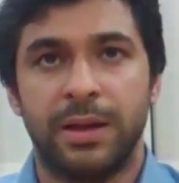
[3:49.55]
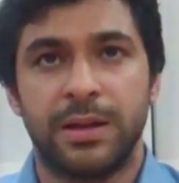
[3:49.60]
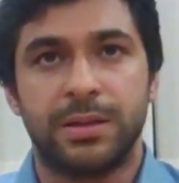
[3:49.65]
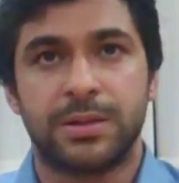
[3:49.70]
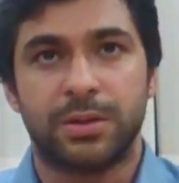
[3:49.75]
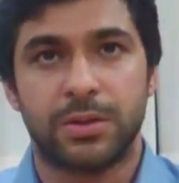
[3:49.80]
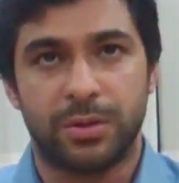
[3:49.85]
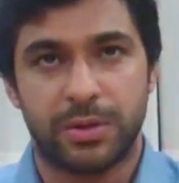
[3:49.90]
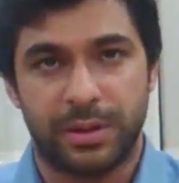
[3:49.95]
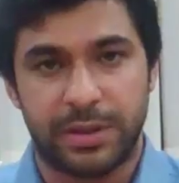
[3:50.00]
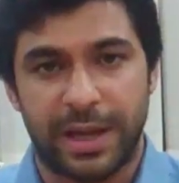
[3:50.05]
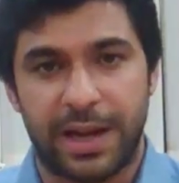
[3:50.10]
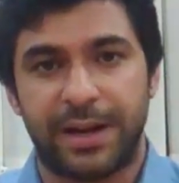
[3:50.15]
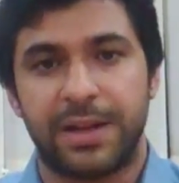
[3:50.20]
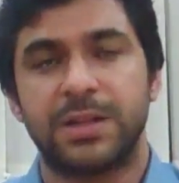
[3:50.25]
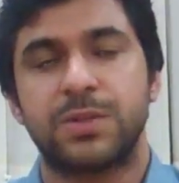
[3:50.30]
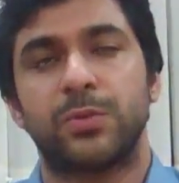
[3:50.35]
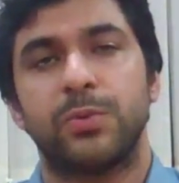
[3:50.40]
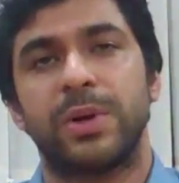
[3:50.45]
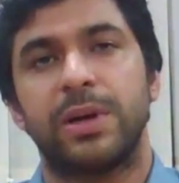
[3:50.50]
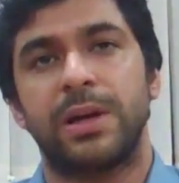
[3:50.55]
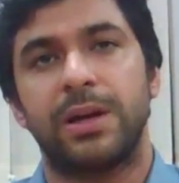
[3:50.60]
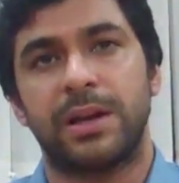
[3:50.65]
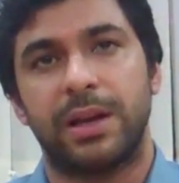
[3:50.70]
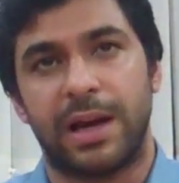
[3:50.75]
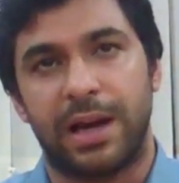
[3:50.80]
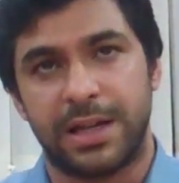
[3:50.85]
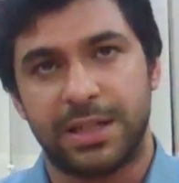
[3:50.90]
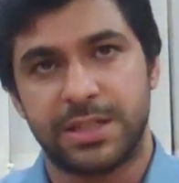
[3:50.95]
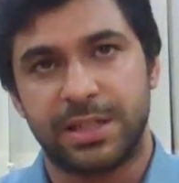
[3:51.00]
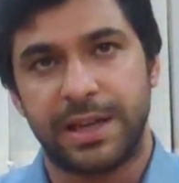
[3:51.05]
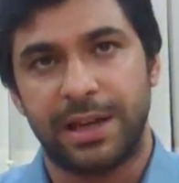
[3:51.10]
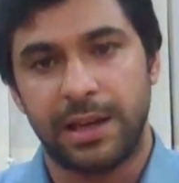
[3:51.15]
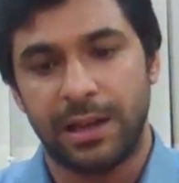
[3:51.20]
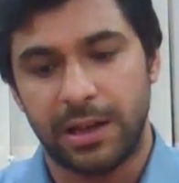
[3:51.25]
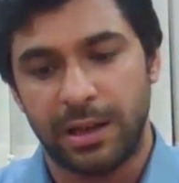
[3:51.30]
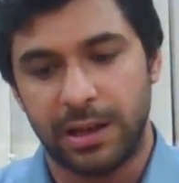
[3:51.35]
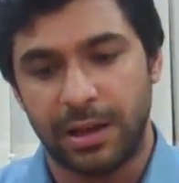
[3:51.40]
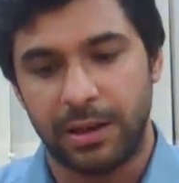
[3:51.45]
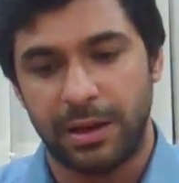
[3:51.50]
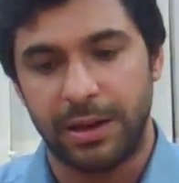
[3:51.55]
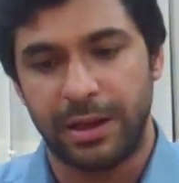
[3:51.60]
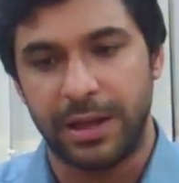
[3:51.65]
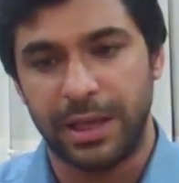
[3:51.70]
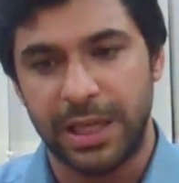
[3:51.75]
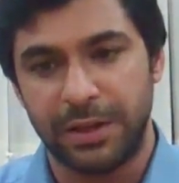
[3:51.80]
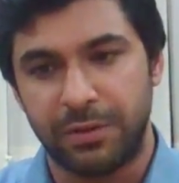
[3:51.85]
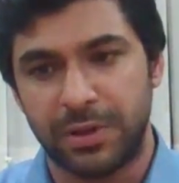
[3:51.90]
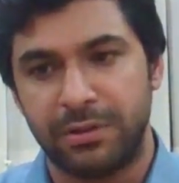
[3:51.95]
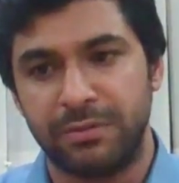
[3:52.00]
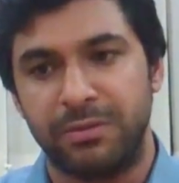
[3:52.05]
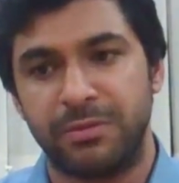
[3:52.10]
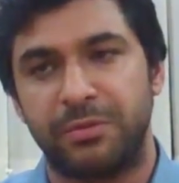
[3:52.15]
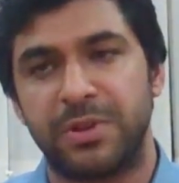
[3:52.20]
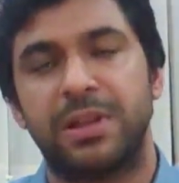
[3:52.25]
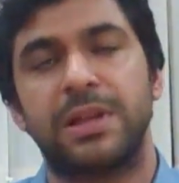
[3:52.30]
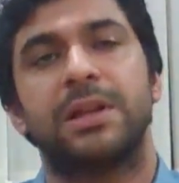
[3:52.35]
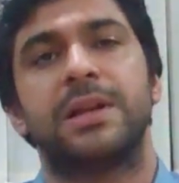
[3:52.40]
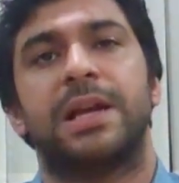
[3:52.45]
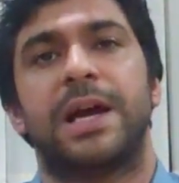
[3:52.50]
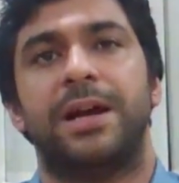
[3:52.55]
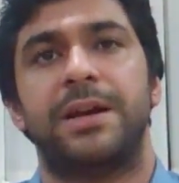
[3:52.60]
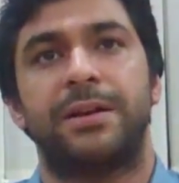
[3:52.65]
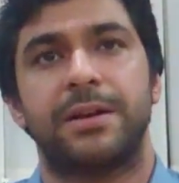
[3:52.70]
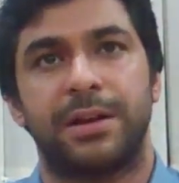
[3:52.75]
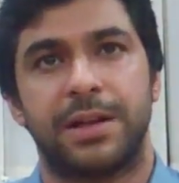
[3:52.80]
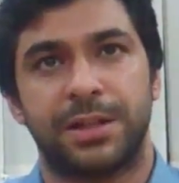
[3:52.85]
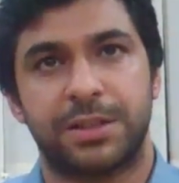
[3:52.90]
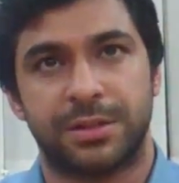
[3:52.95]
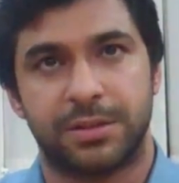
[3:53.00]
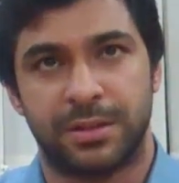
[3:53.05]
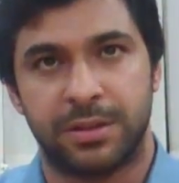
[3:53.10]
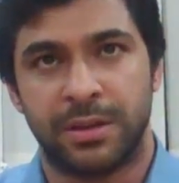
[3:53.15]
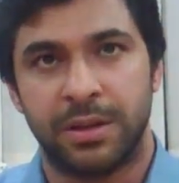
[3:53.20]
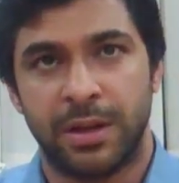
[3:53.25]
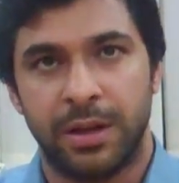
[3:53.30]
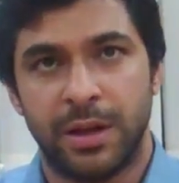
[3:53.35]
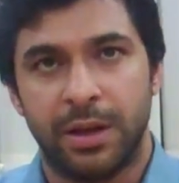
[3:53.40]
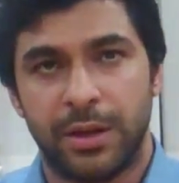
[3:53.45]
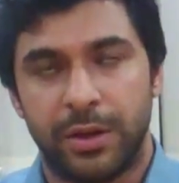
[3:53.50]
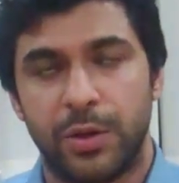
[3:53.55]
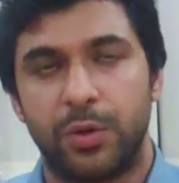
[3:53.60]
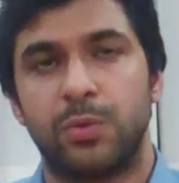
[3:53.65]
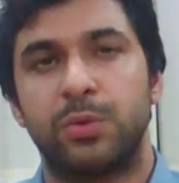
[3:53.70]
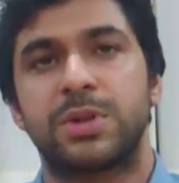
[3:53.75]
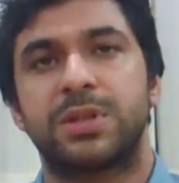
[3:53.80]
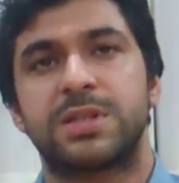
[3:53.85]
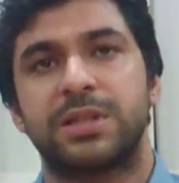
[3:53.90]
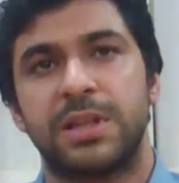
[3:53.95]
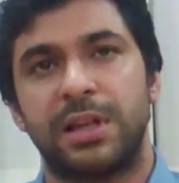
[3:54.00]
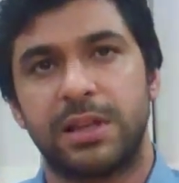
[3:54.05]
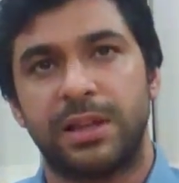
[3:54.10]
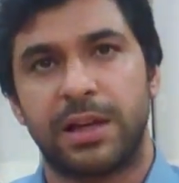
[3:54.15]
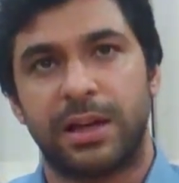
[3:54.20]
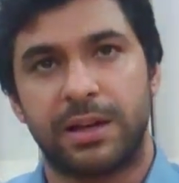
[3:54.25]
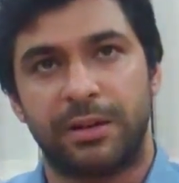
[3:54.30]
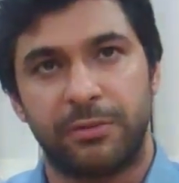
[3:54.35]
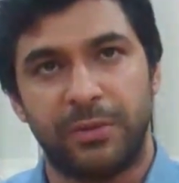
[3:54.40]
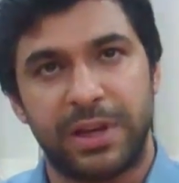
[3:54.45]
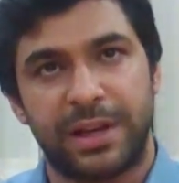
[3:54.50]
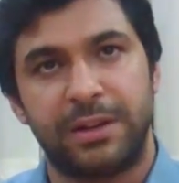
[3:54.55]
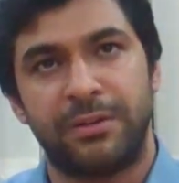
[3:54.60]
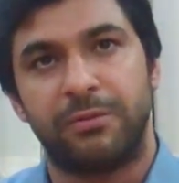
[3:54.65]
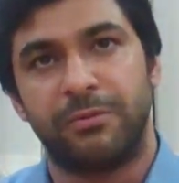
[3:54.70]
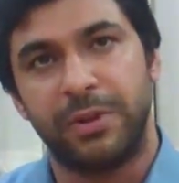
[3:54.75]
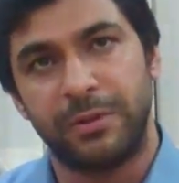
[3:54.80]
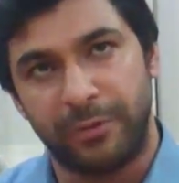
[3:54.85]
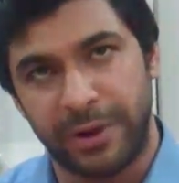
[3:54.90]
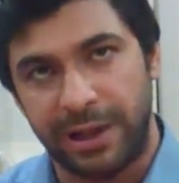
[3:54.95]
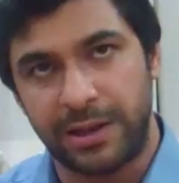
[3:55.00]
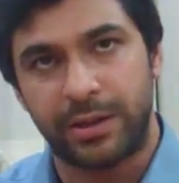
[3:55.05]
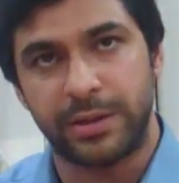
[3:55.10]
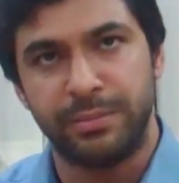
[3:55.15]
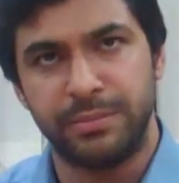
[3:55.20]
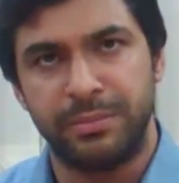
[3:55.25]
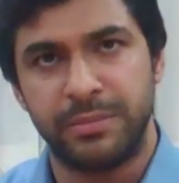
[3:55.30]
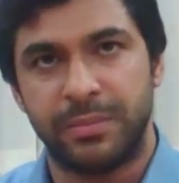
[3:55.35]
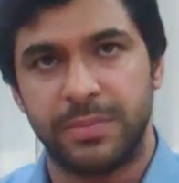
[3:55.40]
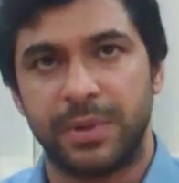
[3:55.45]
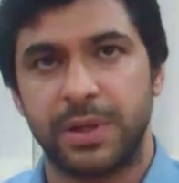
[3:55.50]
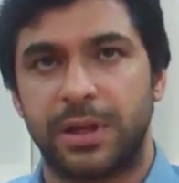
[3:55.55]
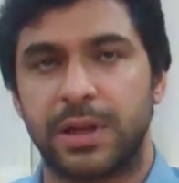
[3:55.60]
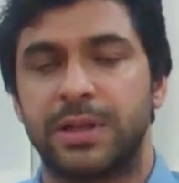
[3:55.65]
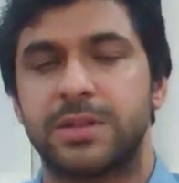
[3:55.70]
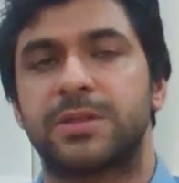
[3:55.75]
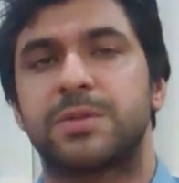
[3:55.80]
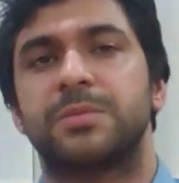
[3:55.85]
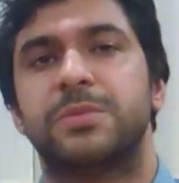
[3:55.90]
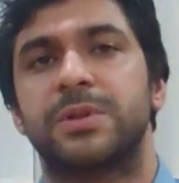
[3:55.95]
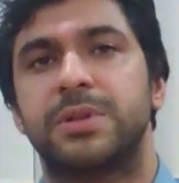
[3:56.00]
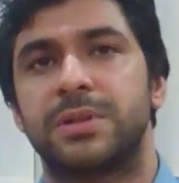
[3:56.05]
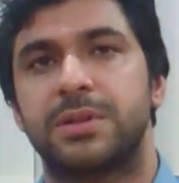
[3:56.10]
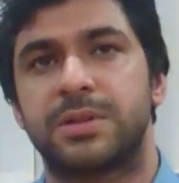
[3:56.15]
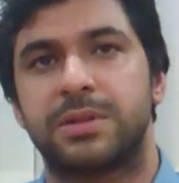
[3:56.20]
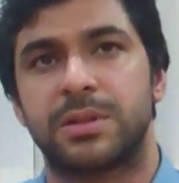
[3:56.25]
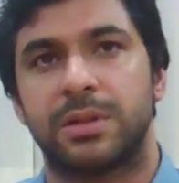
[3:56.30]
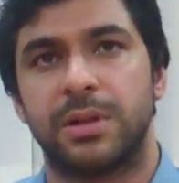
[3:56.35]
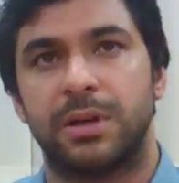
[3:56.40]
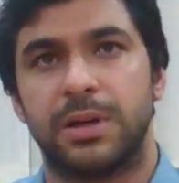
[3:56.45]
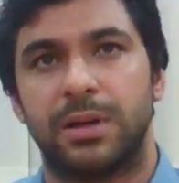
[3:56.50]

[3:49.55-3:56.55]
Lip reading: So that is where Agile, even within an iteration, you would see that we welcome customers'